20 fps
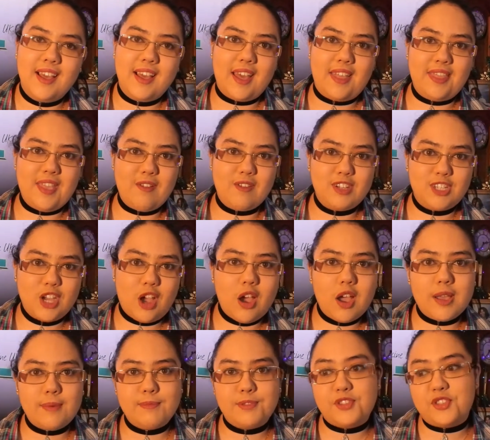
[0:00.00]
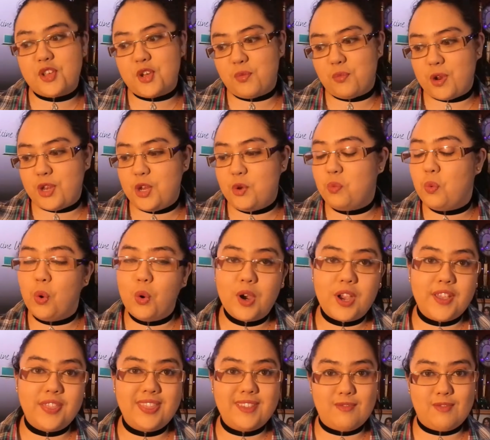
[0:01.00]
and there are times that when you
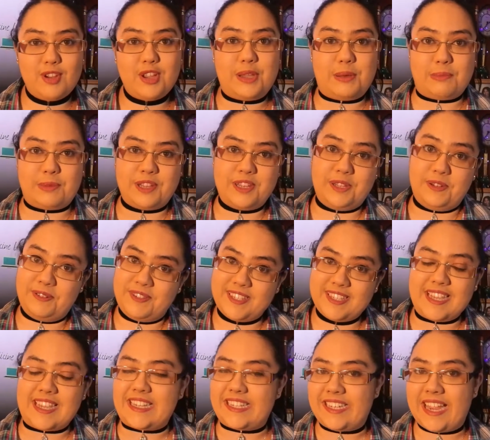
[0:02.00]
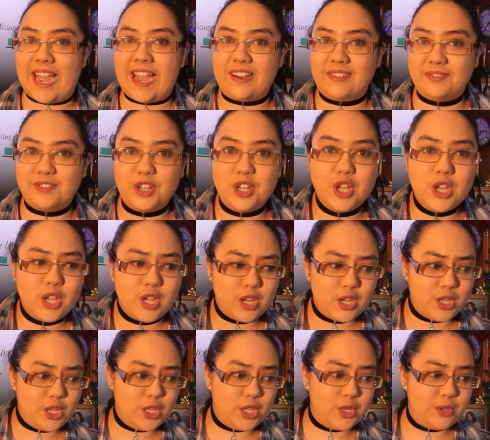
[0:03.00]
walk in the room and you sit down,
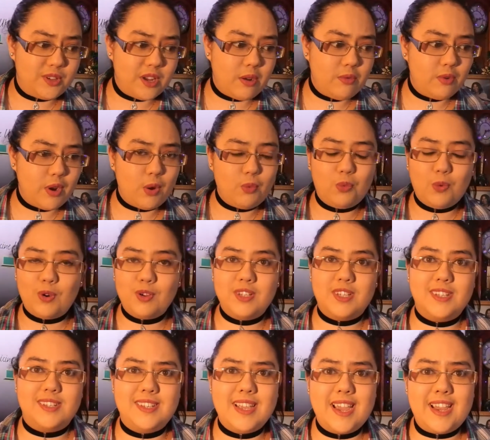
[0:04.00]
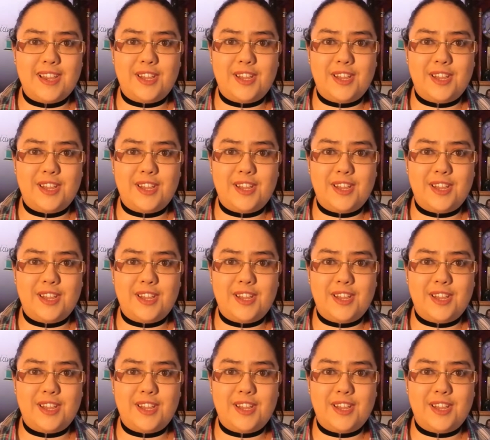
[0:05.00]
you don't know what to say.